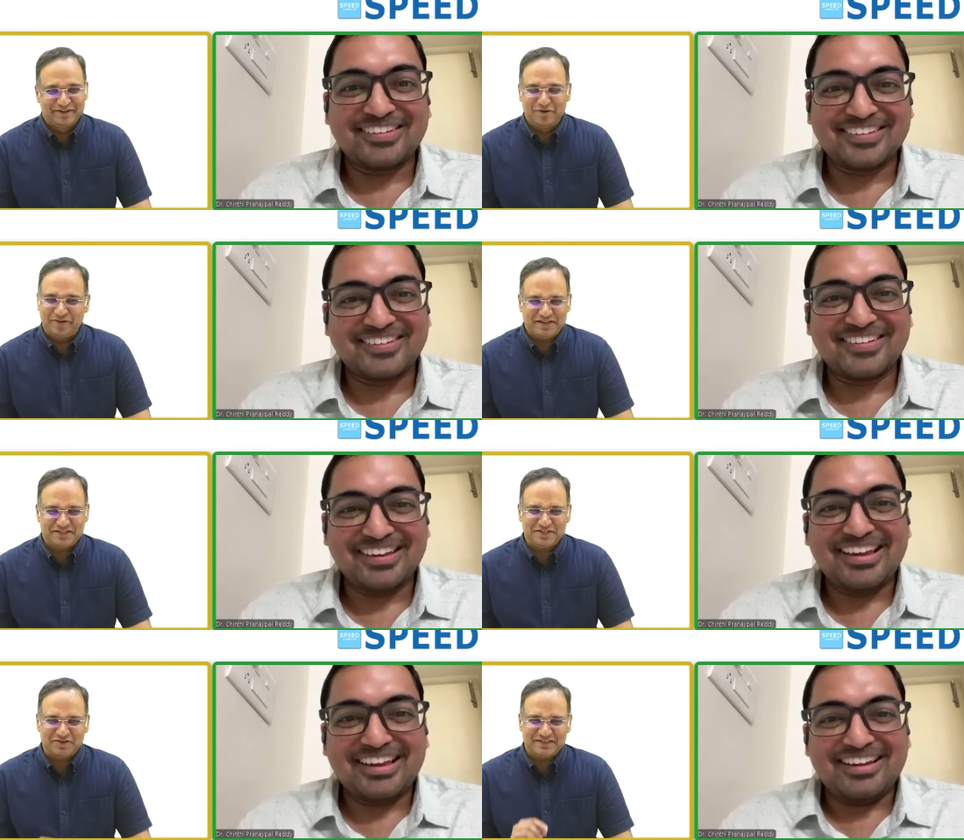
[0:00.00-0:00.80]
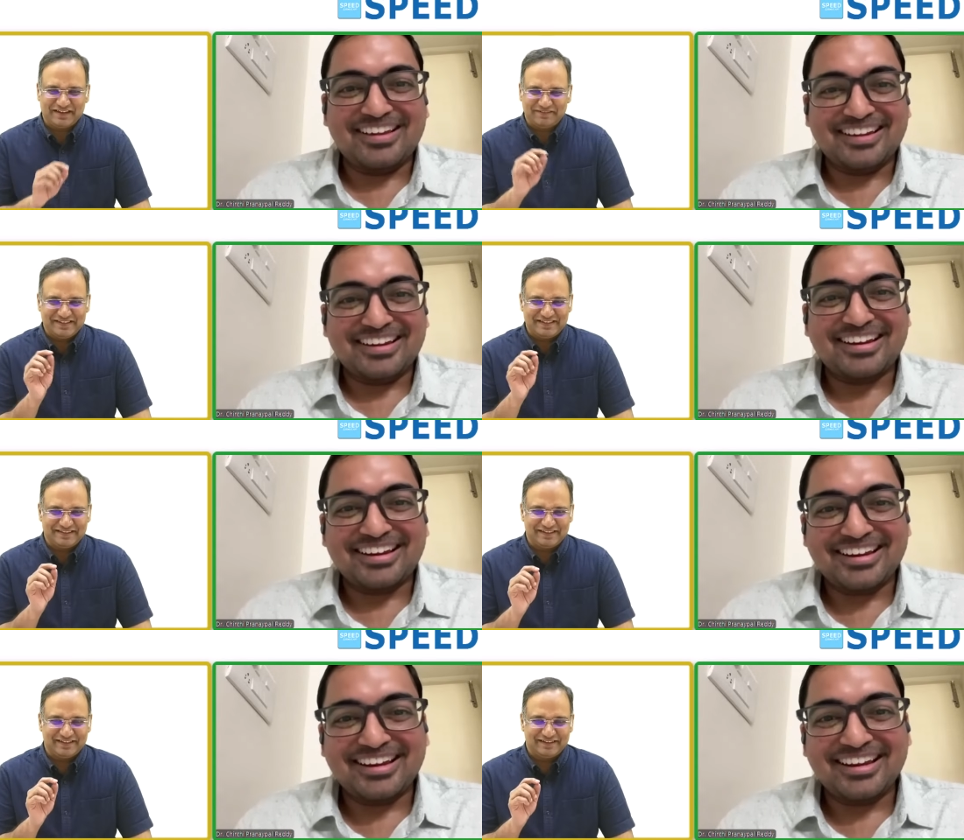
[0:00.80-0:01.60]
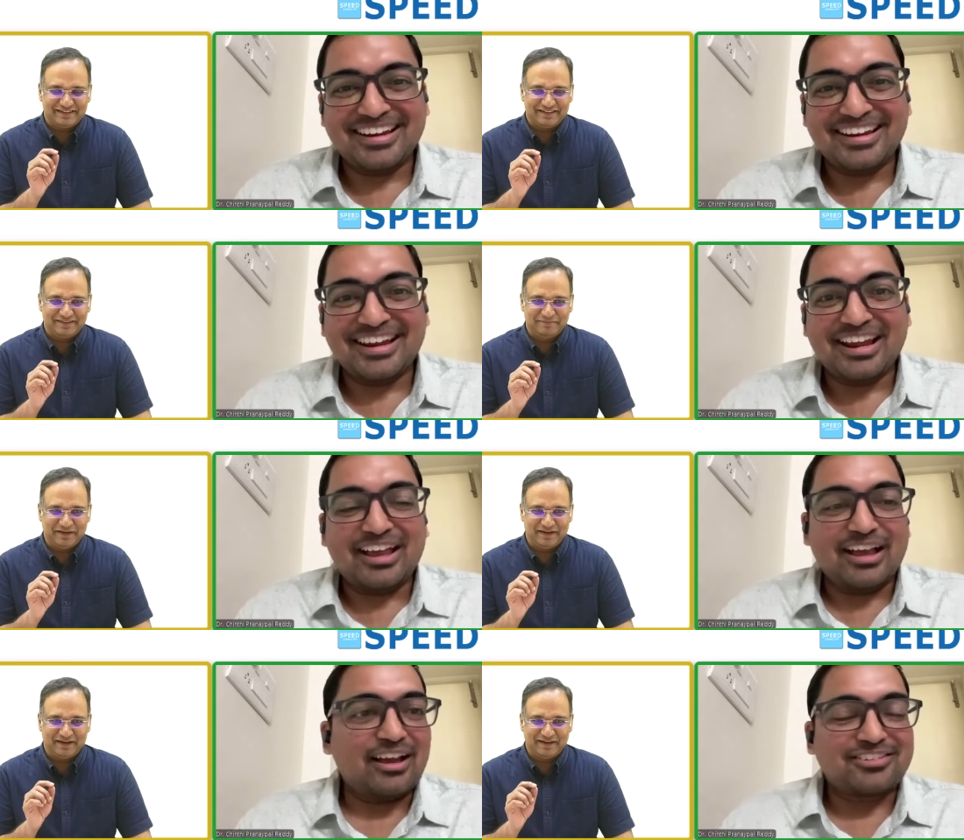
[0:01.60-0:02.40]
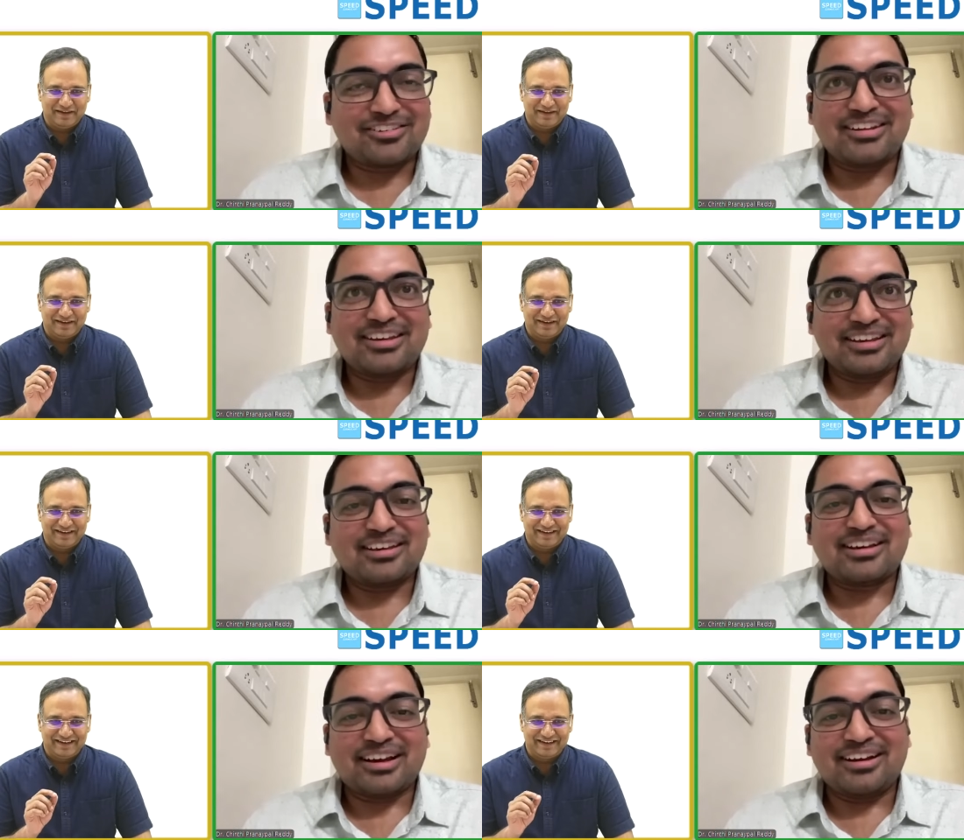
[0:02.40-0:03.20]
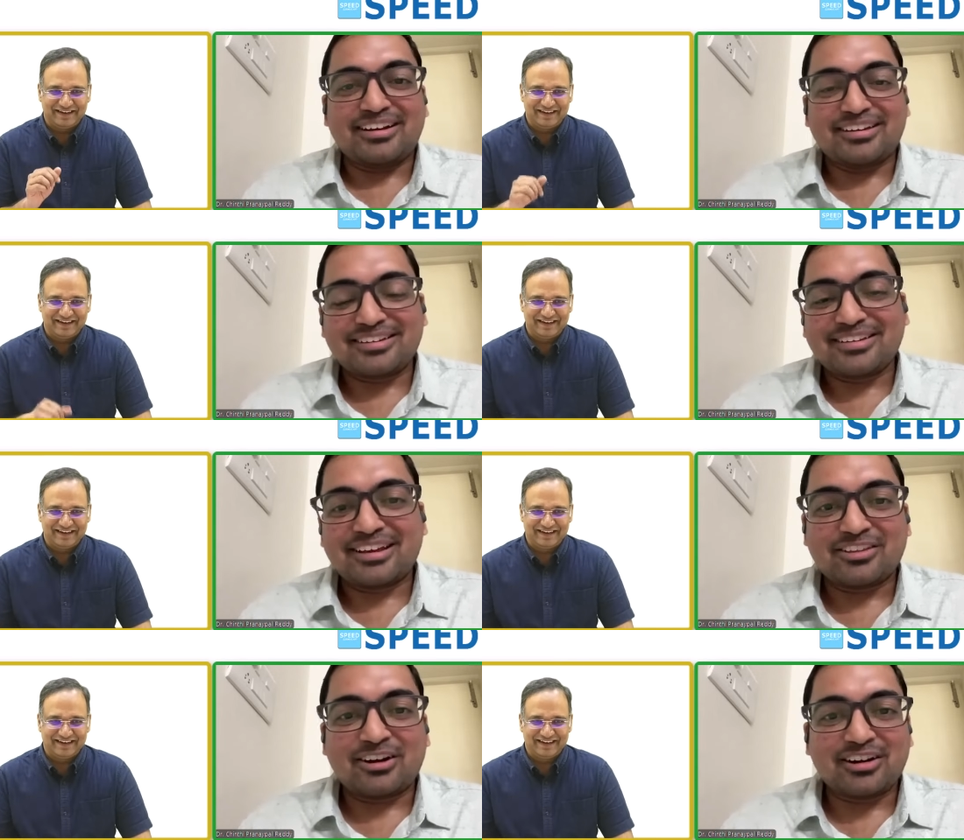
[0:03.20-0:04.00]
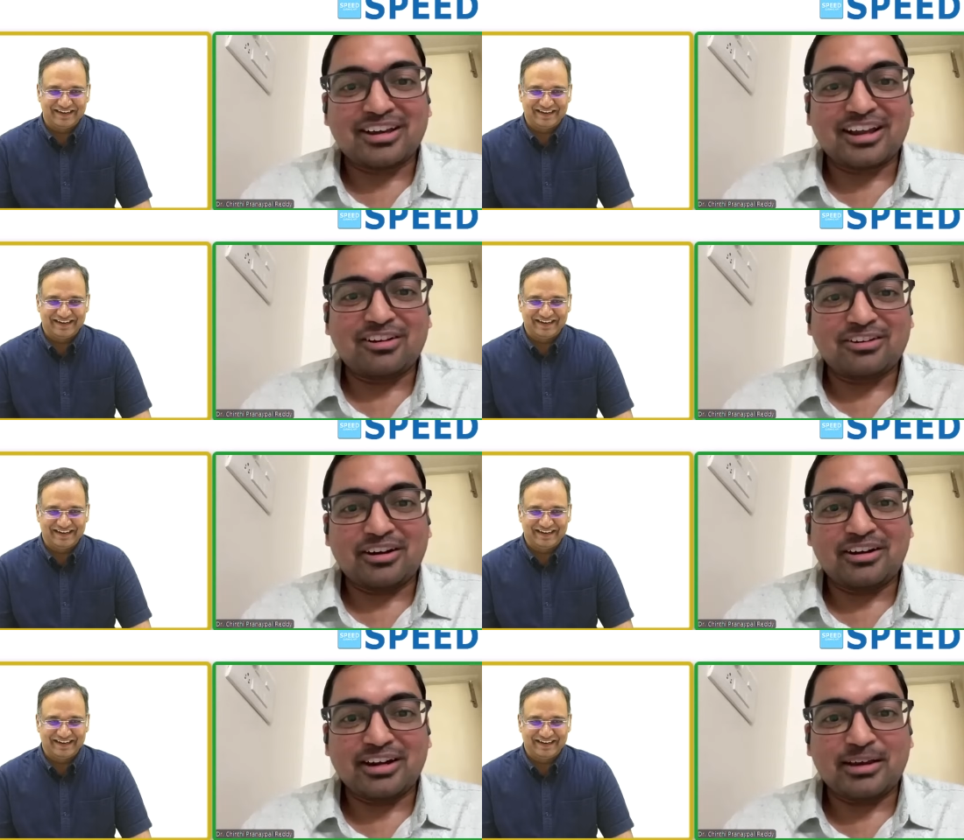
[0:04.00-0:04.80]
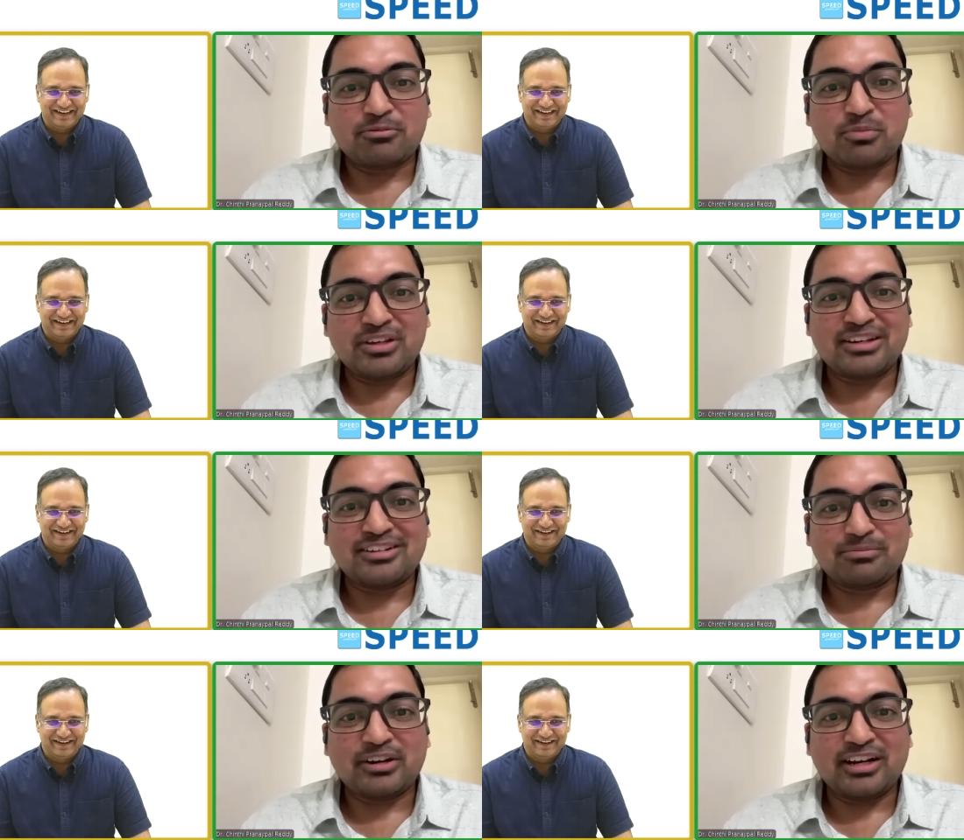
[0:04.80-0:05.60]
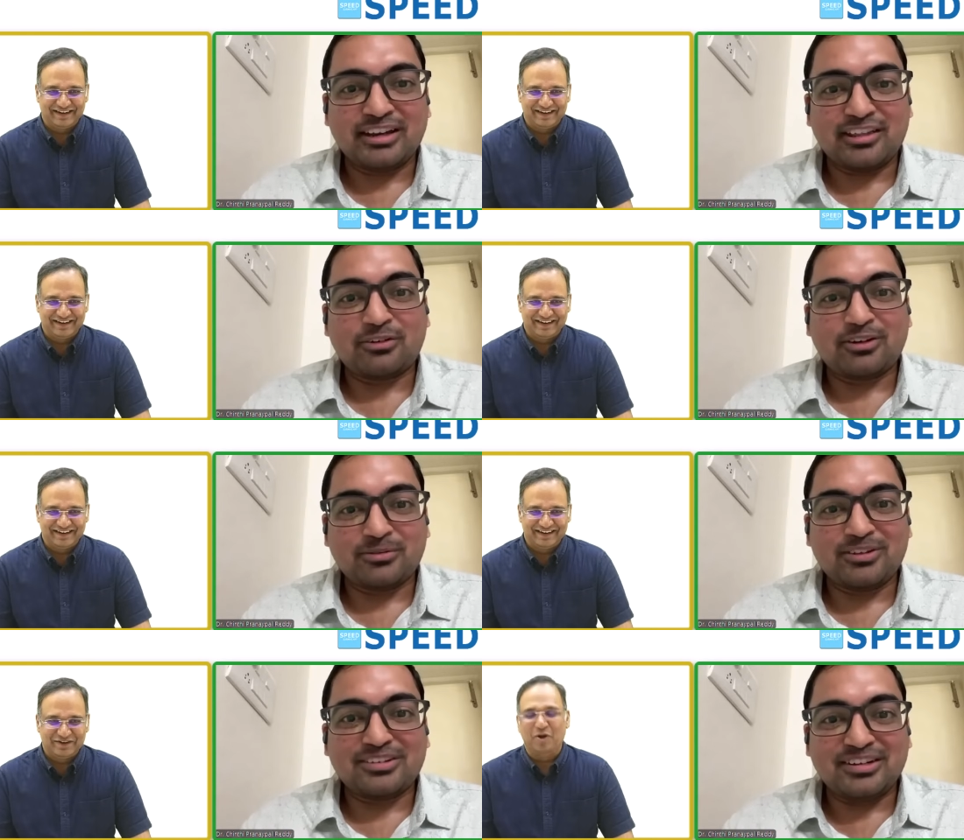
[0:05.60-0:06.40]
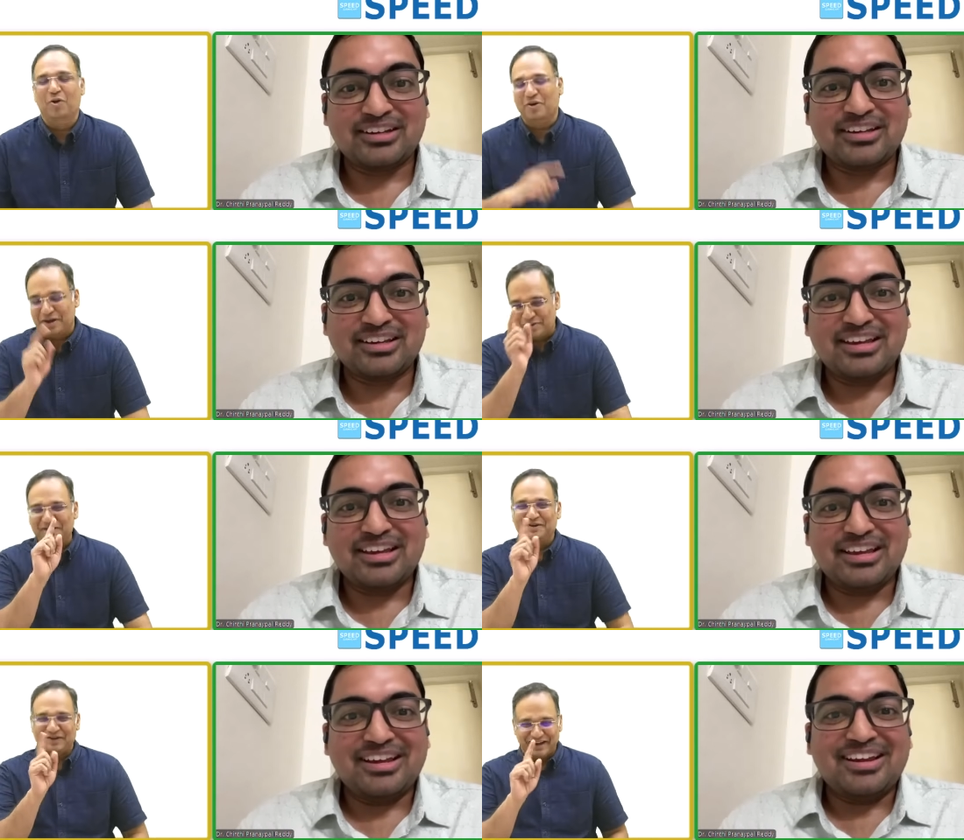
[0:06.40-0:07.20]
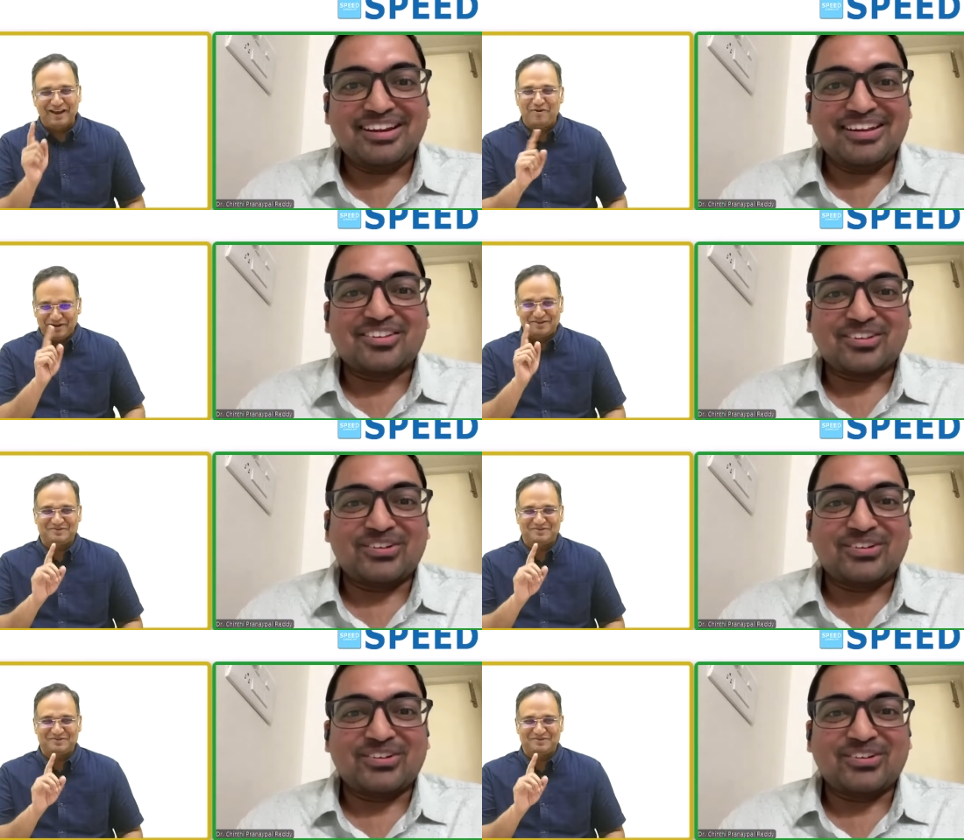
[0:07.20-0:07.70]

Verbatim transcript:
Speaker 1: No, is it not seven seats are there?
Speaker 2: I mean, actually, I thought like I will join in AIIMS P G, JIPMER, in either one of these three.
Speaker 1: Okay, okay, okay.
Speaker 2: Now, so,